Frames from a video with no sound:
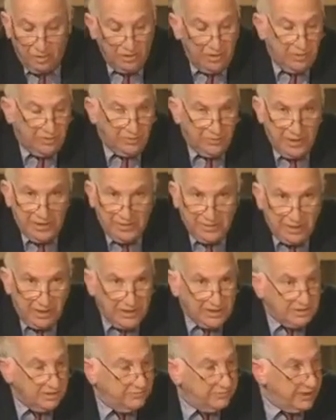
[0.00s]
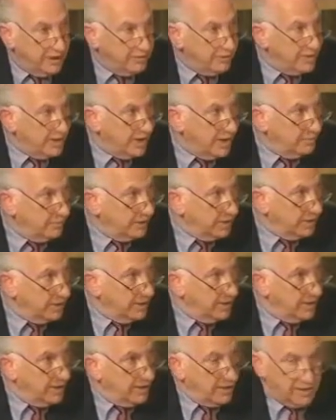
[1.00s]
There are only 3 things the federal government
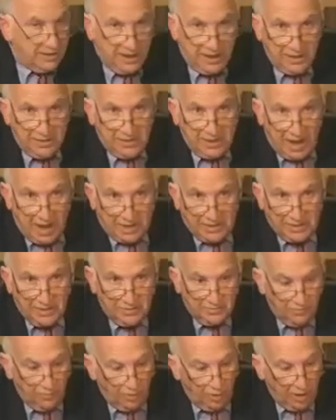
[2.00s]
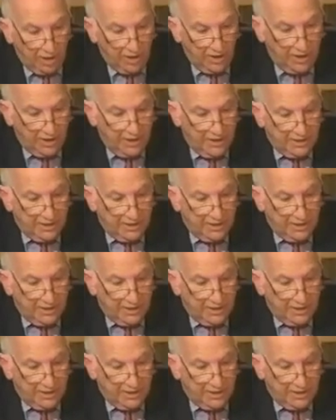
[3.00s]
can tax us for.